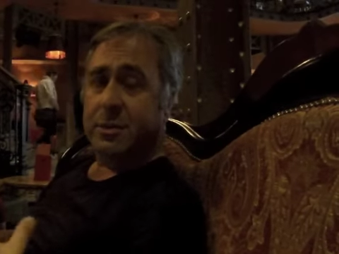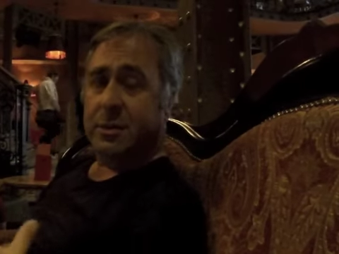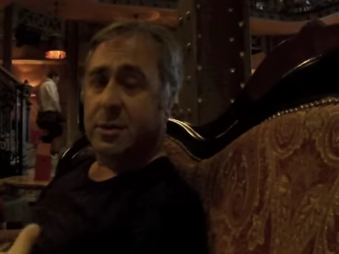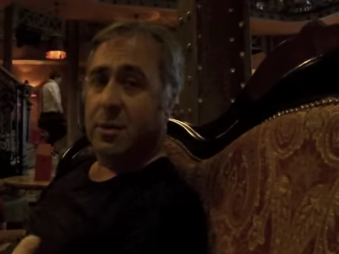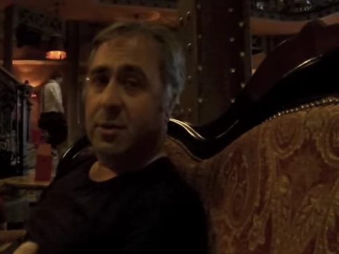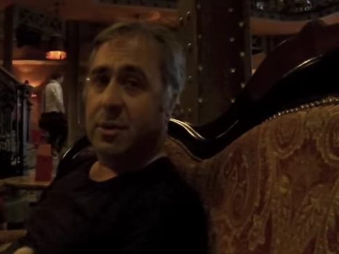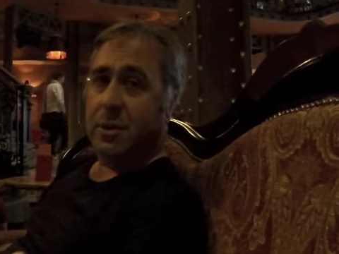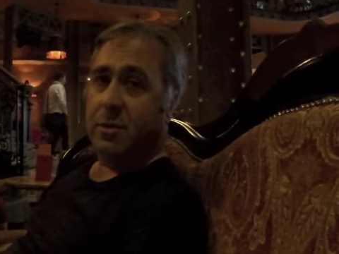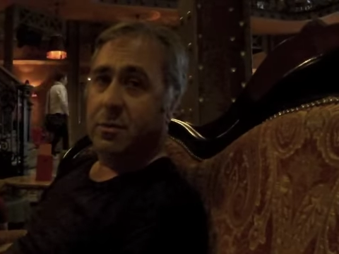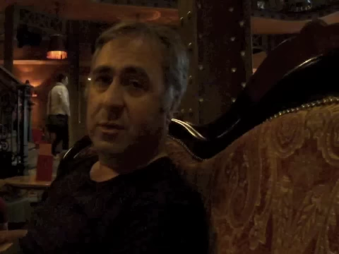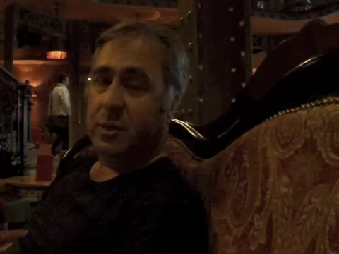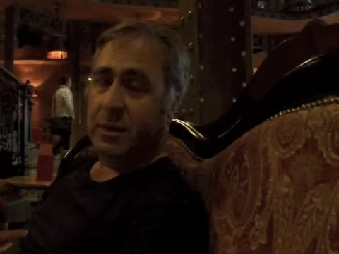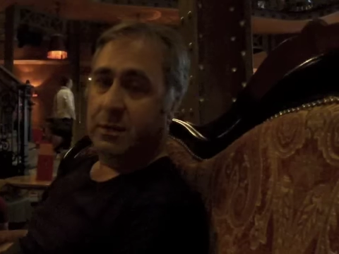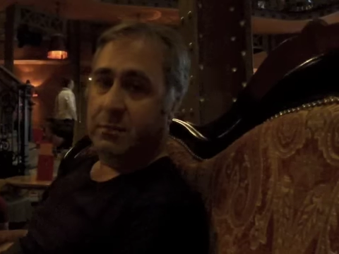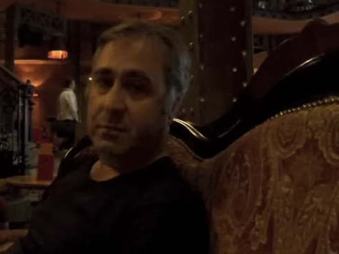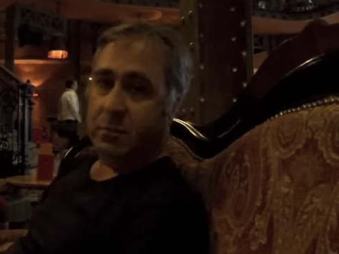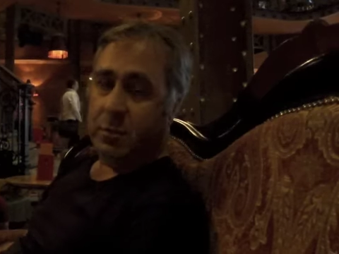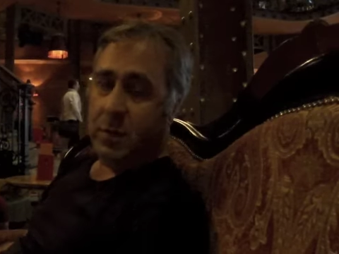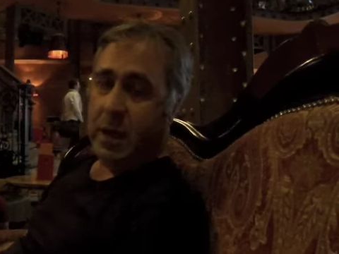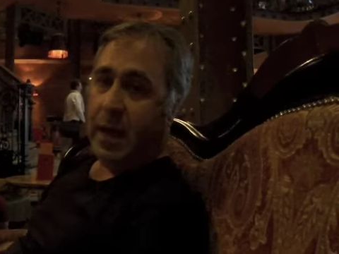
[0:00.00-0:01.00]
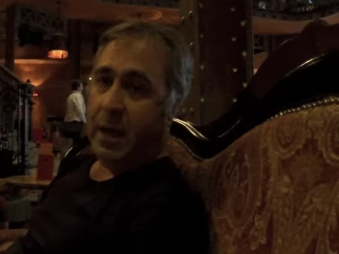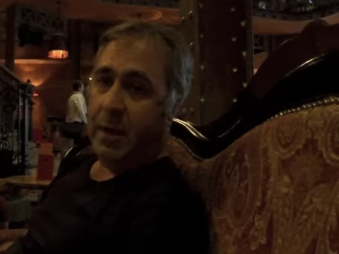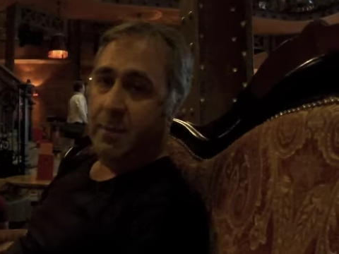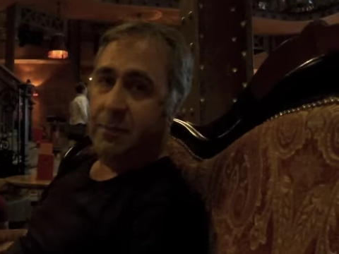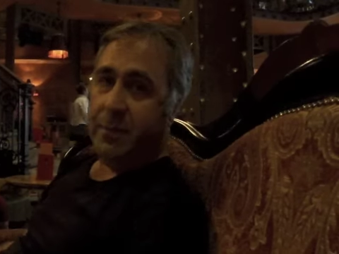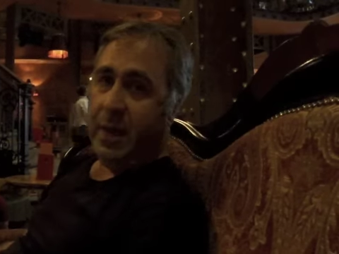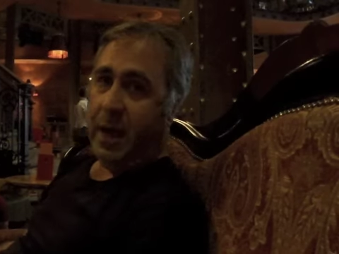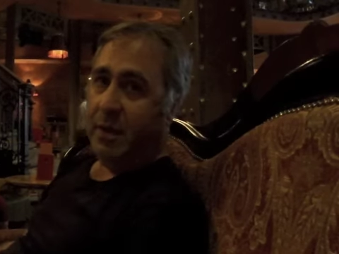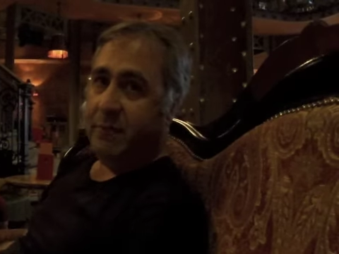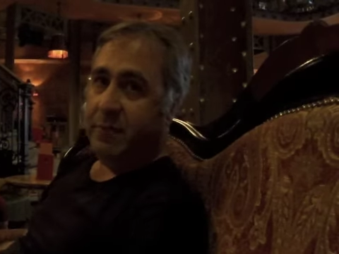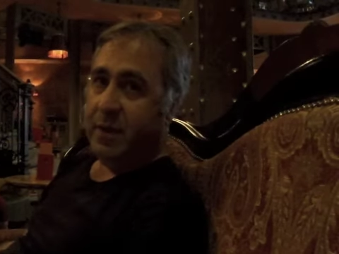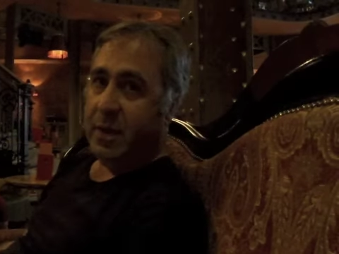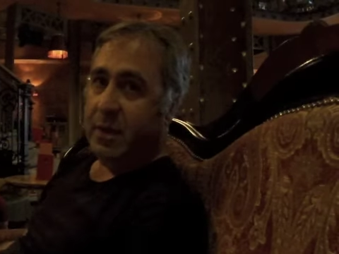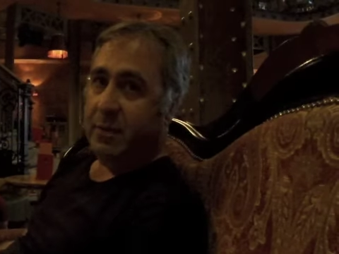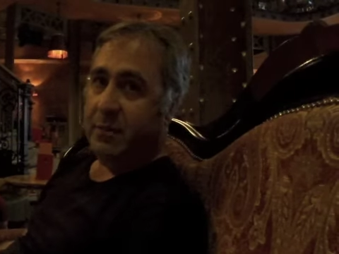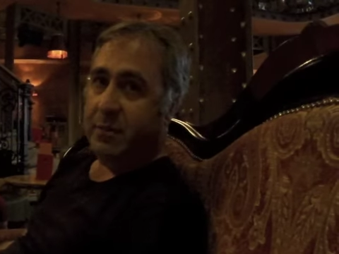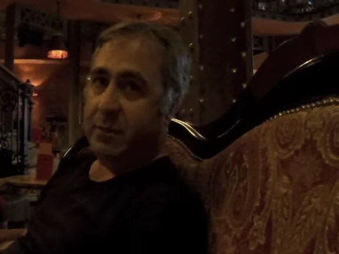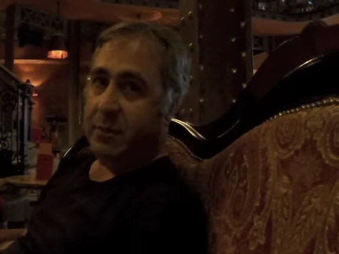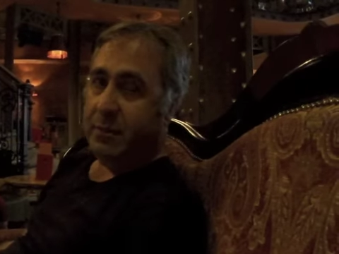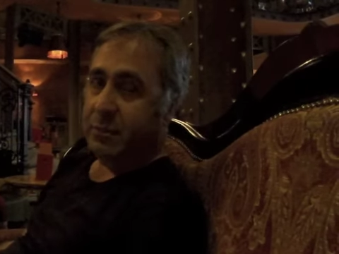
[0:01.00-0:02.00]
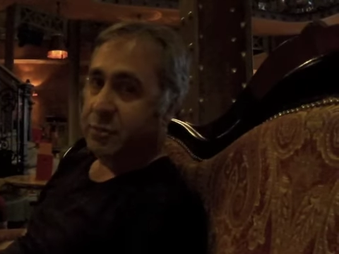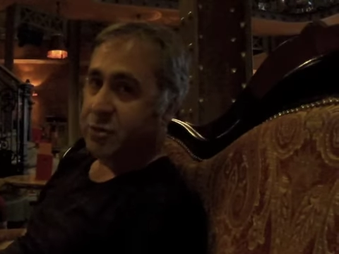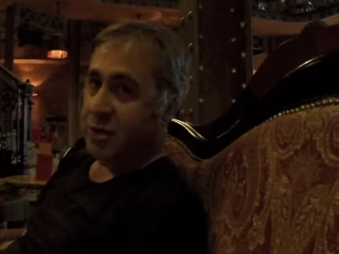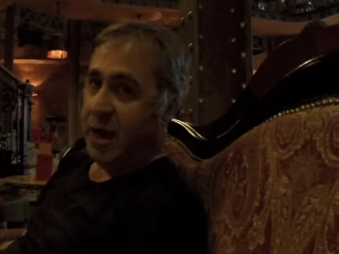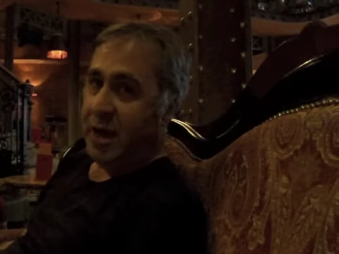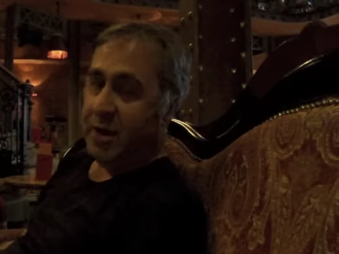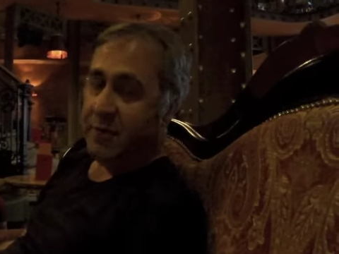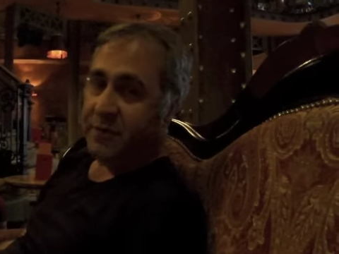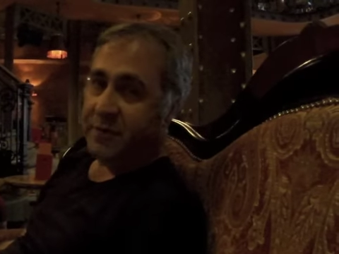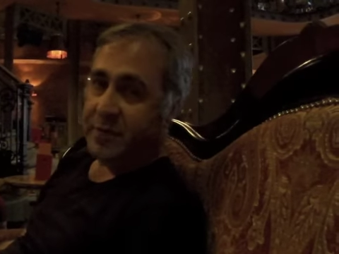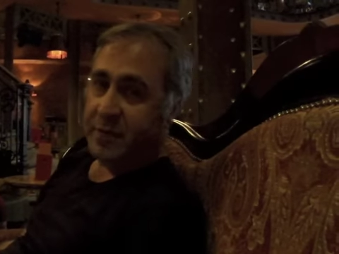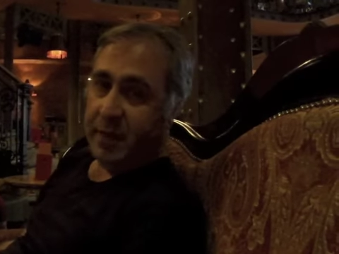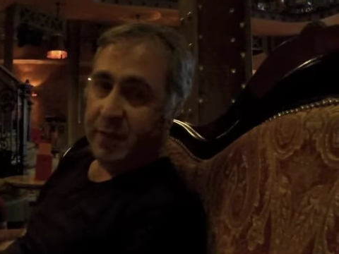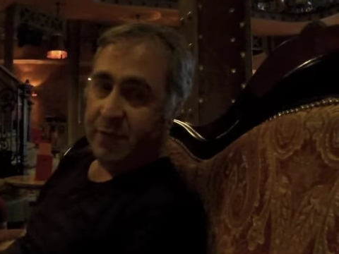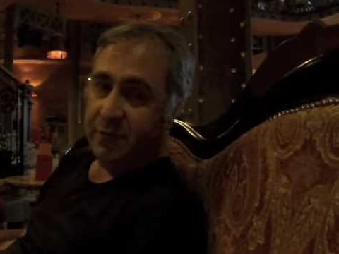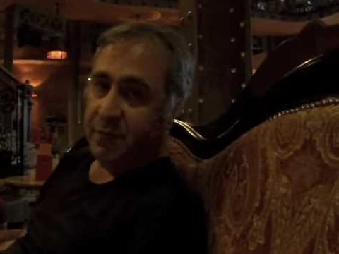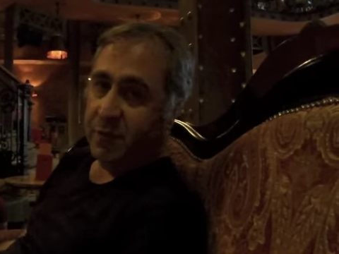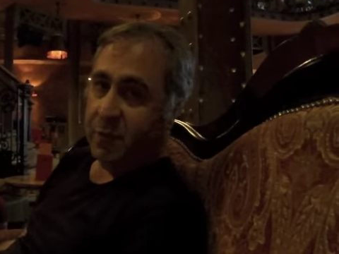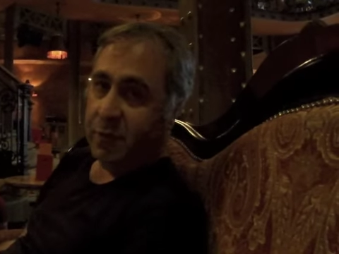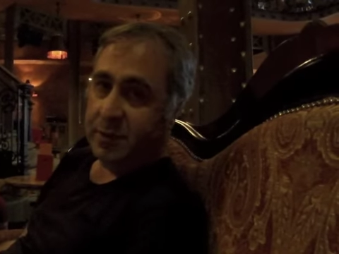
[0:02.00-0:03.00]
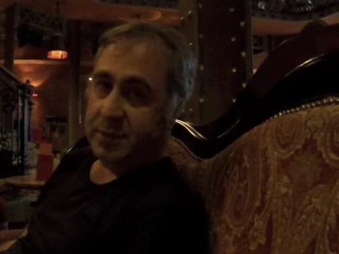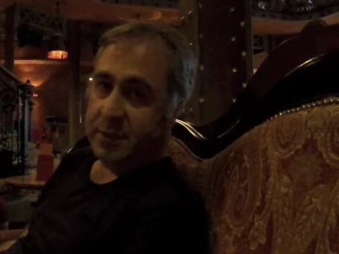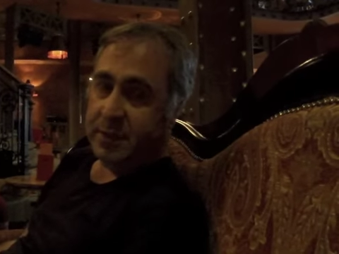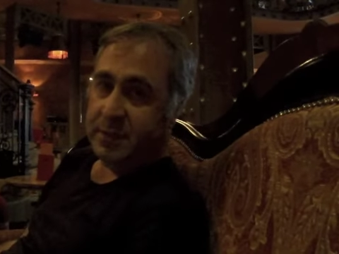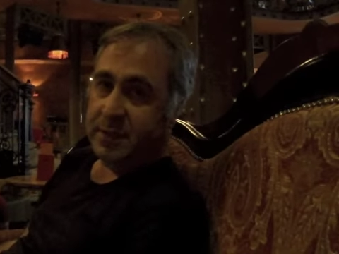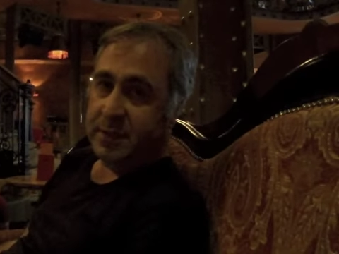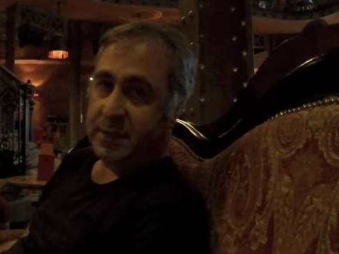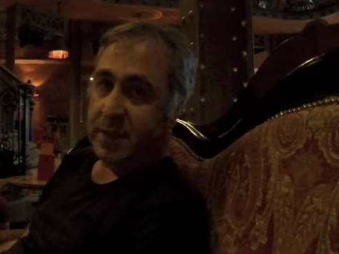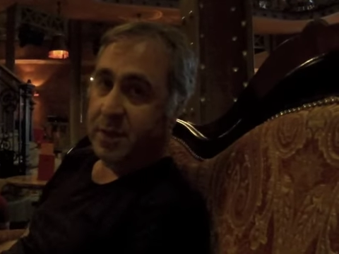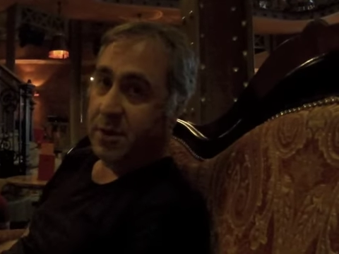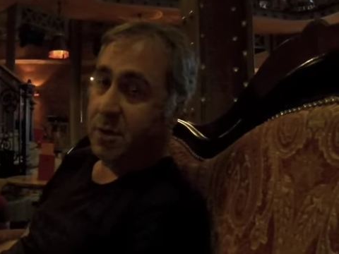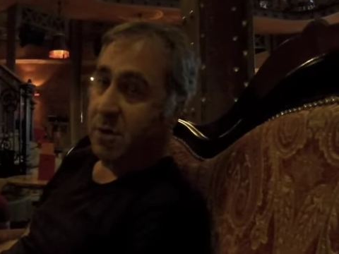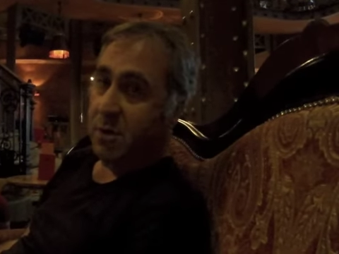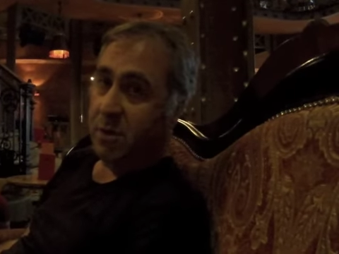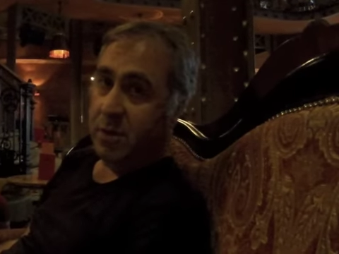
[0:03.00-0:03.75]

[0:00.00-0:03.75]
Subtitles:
So you would have a draft invoice in Xero,